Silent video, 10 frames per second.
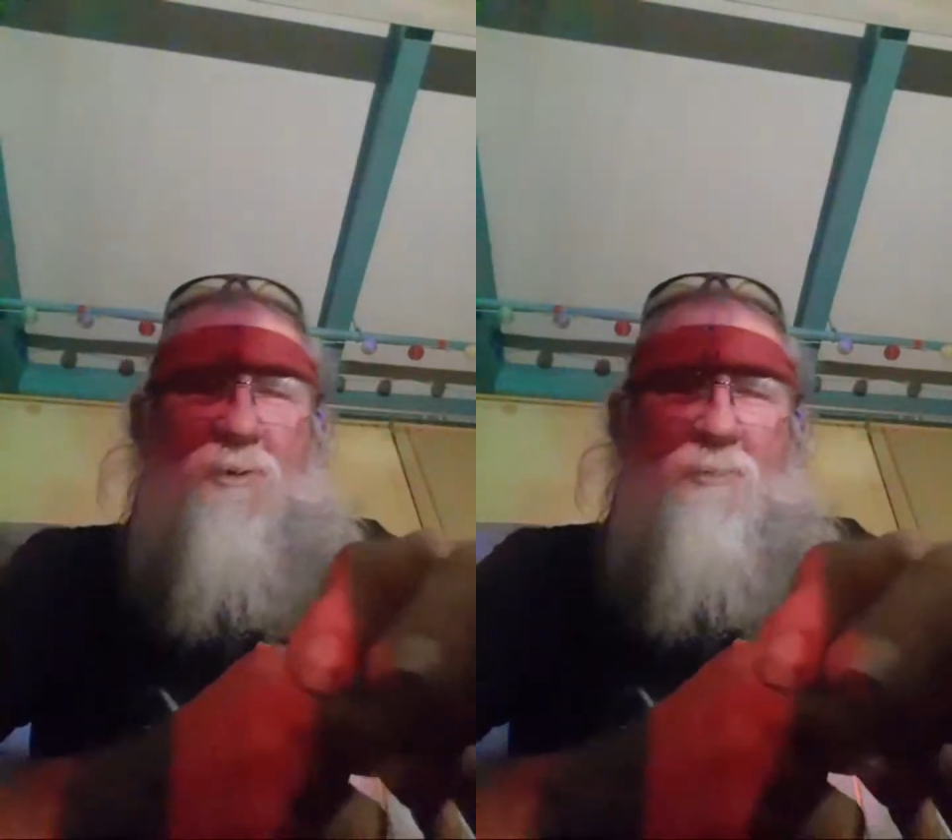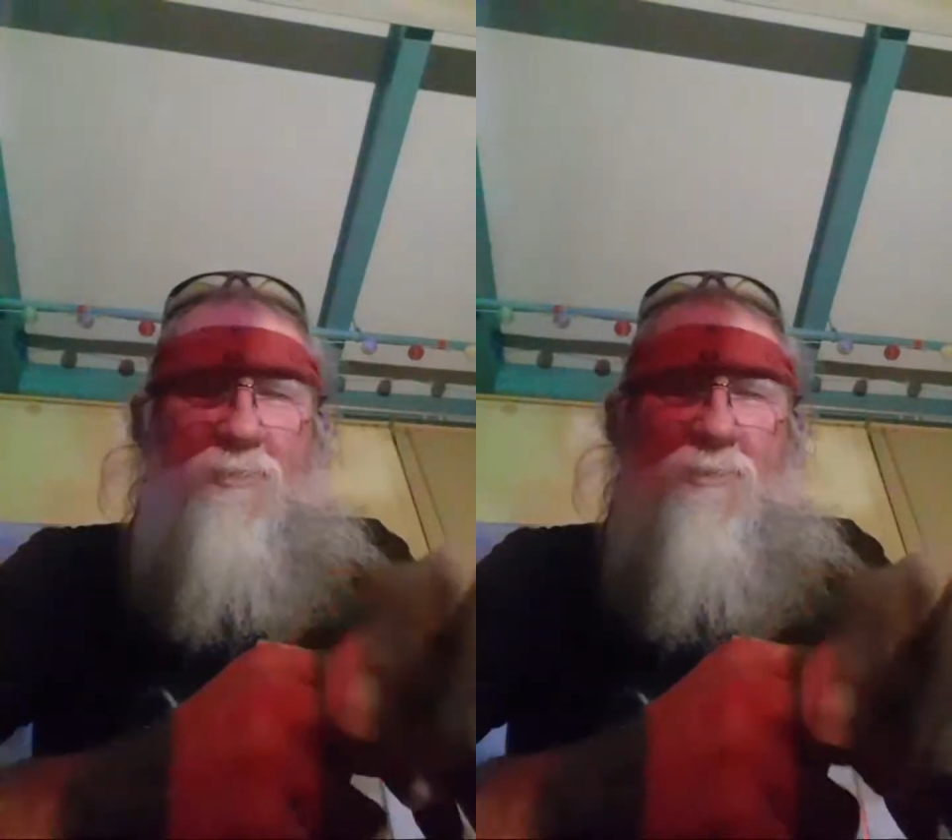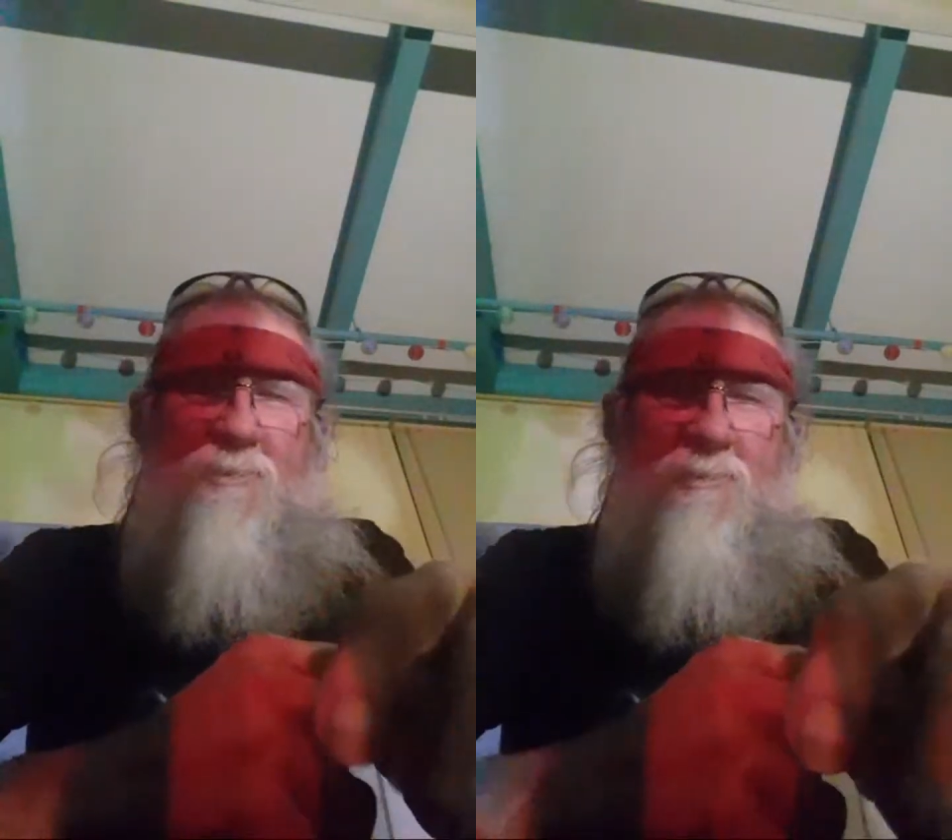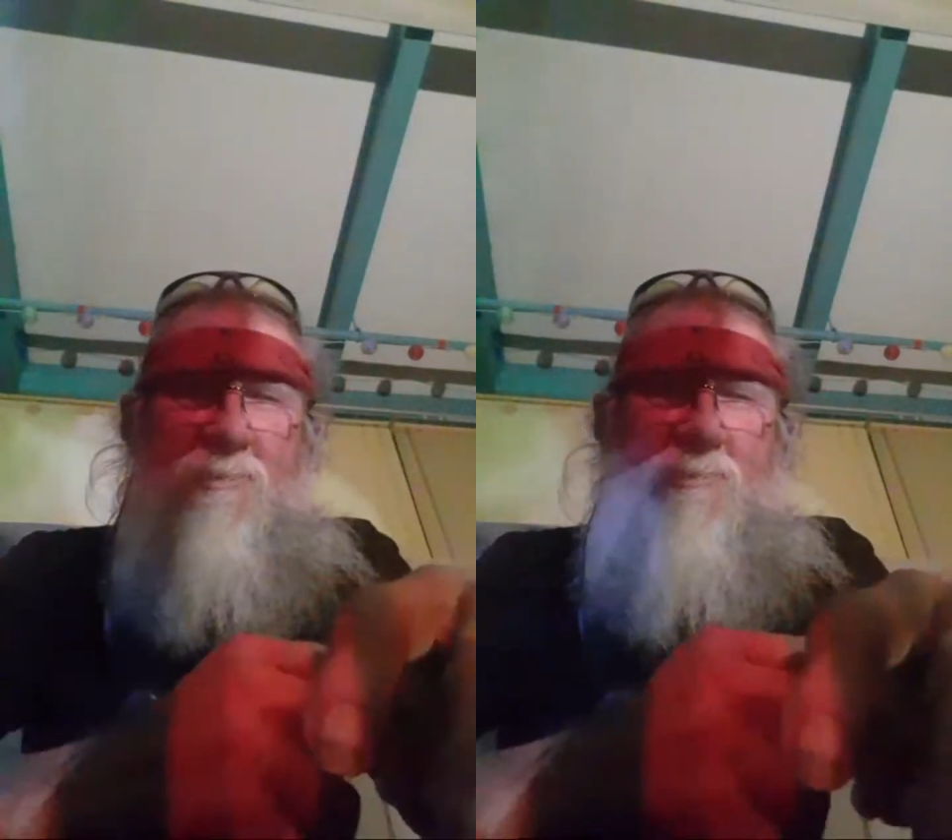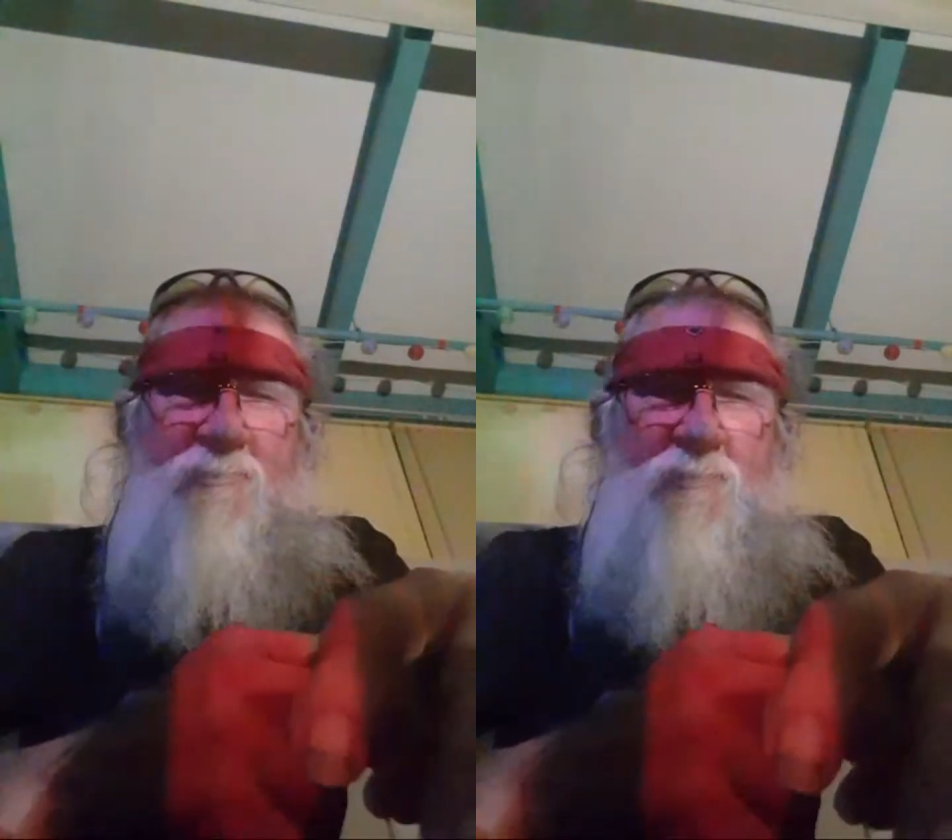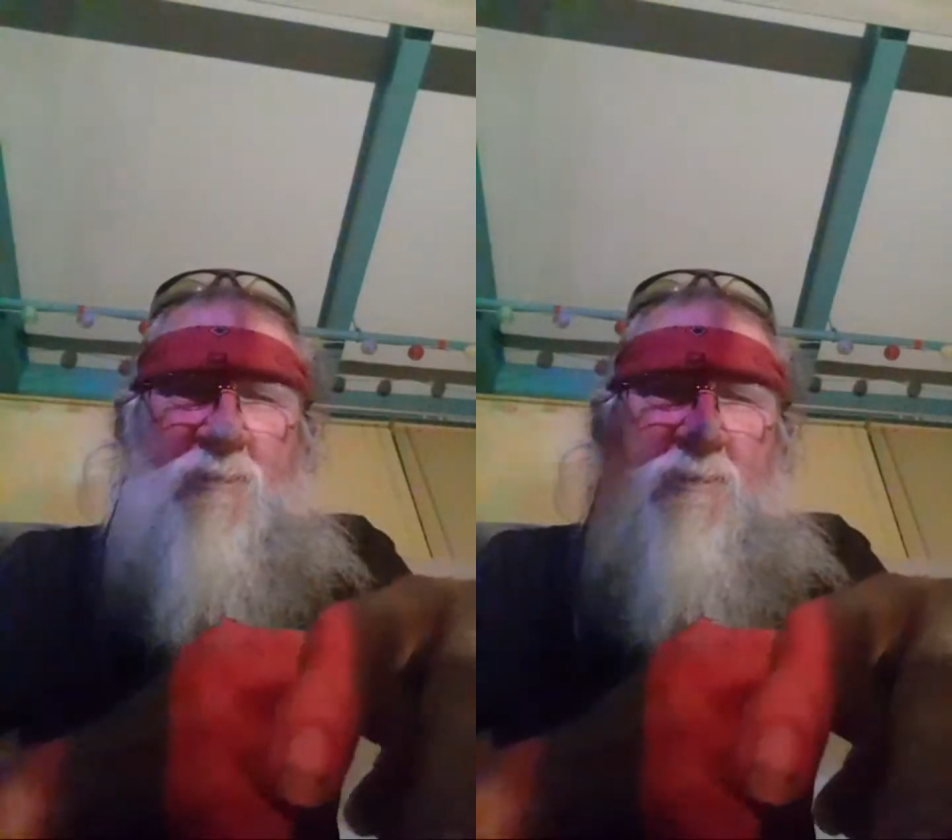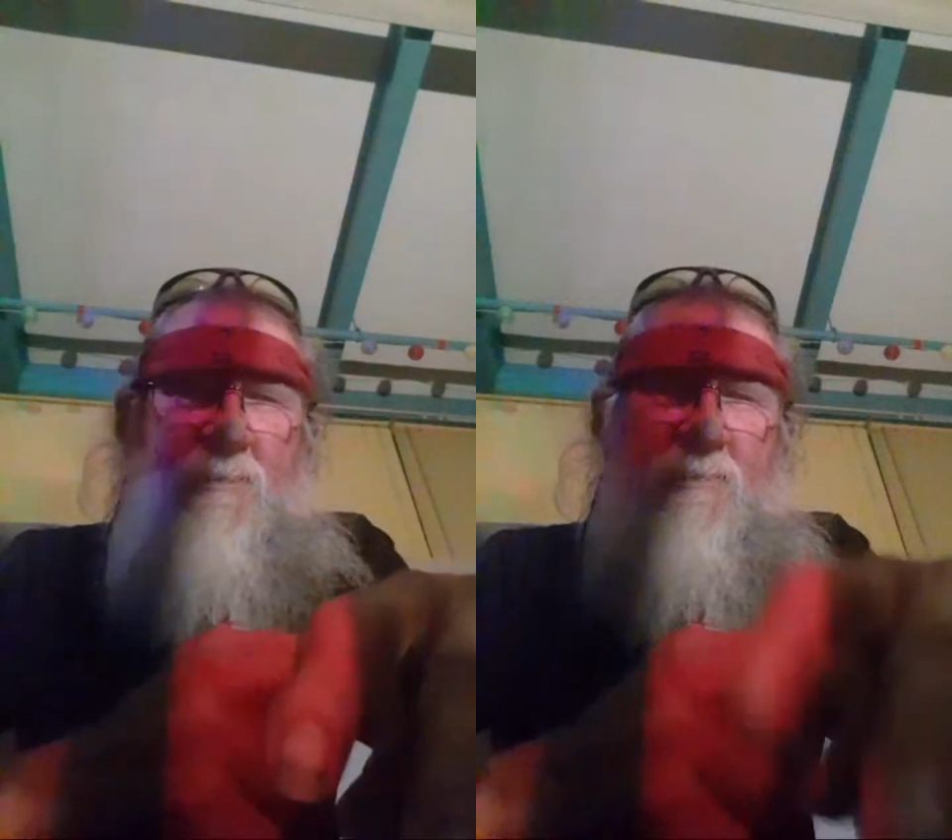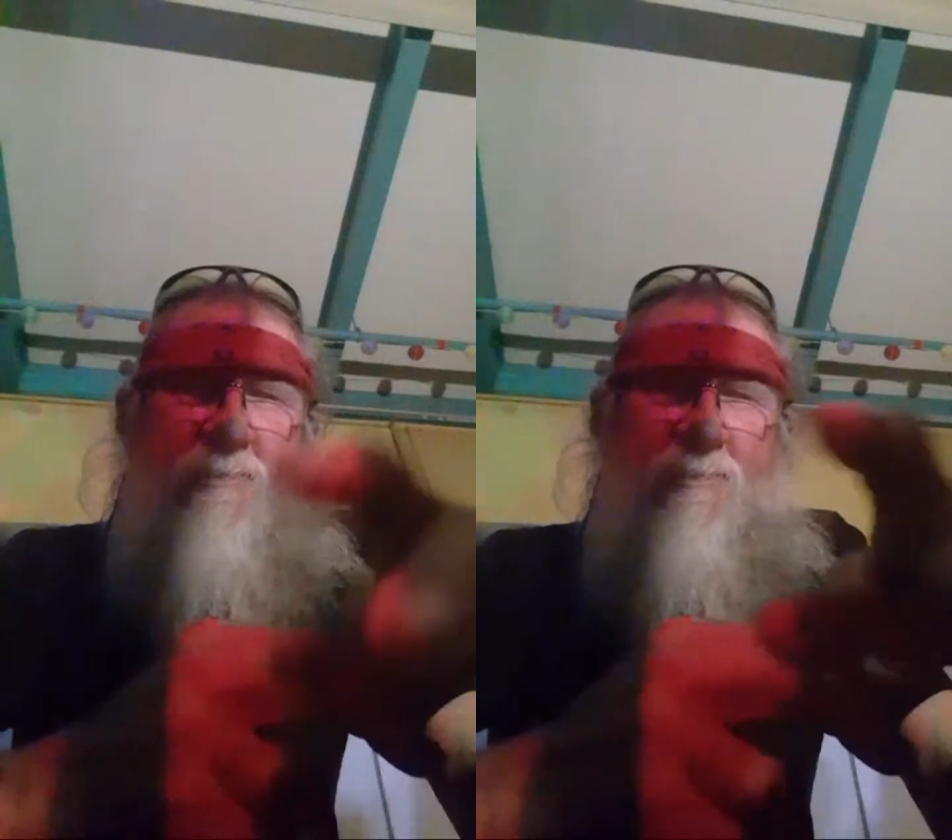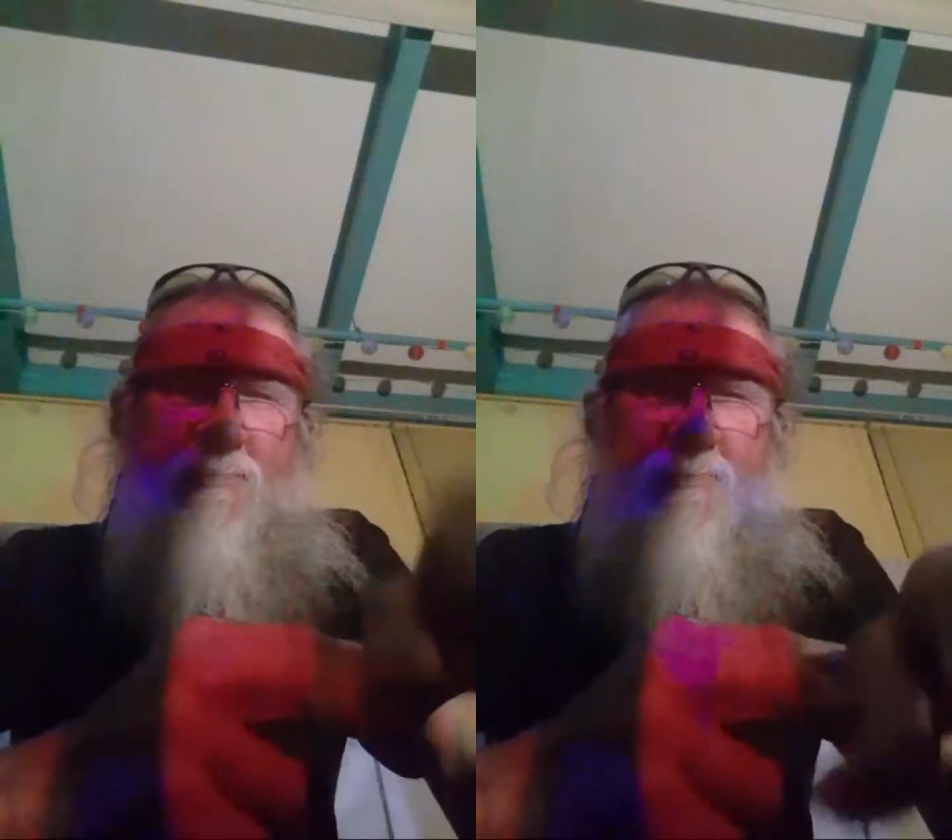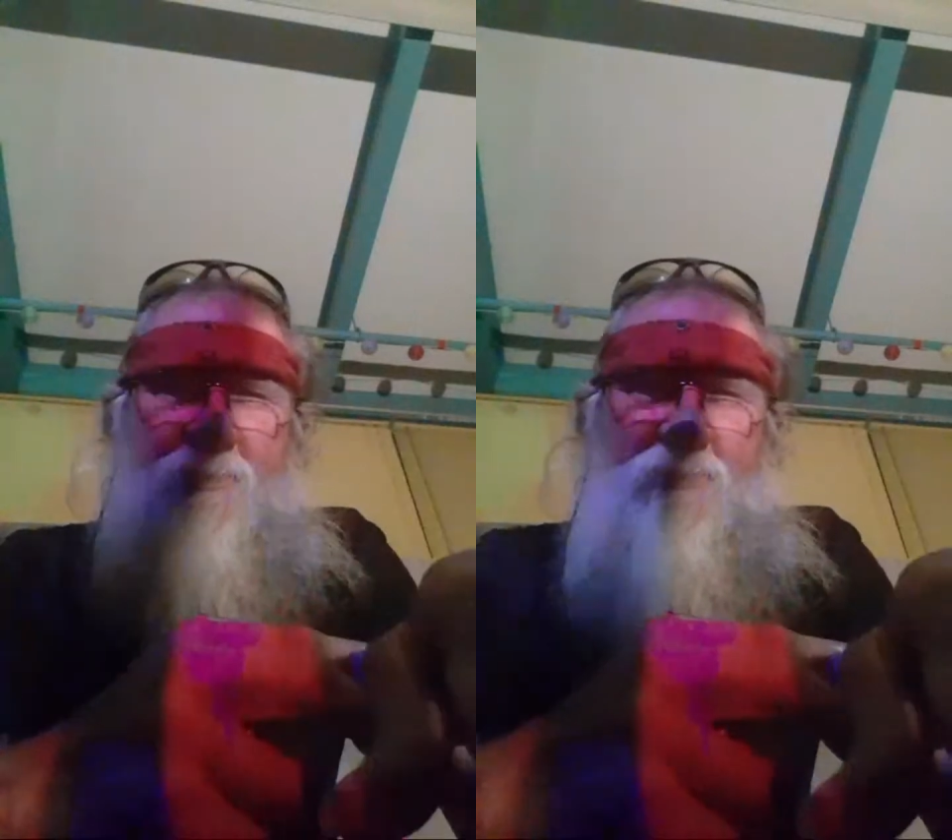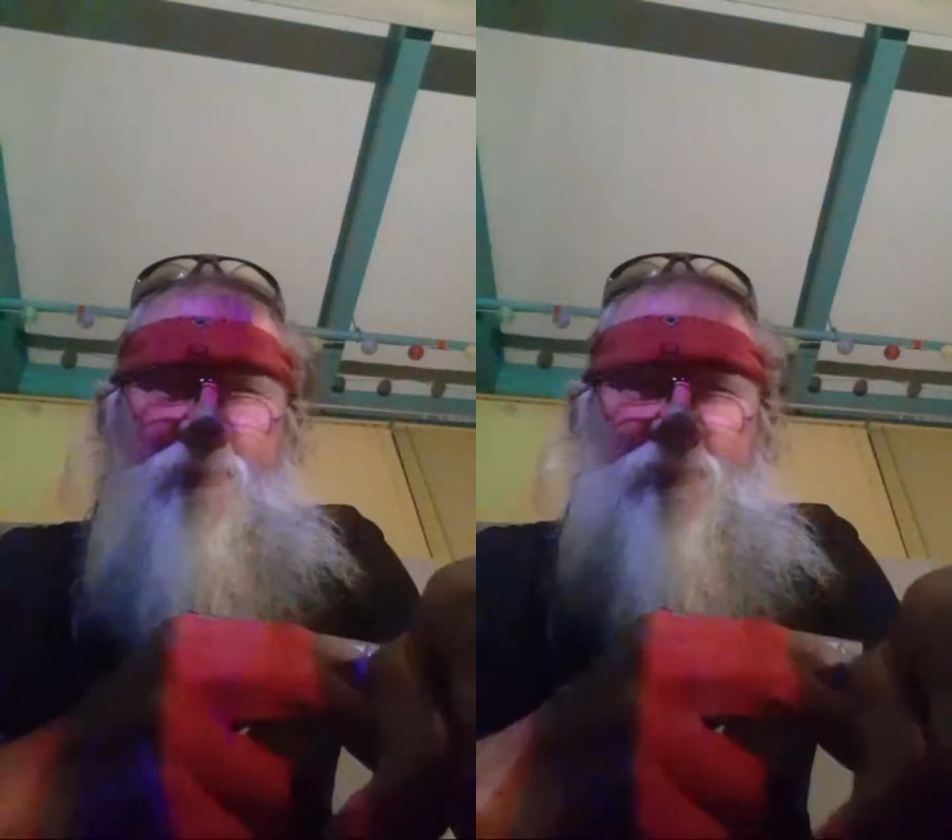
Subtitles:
people in here, and it's showing there's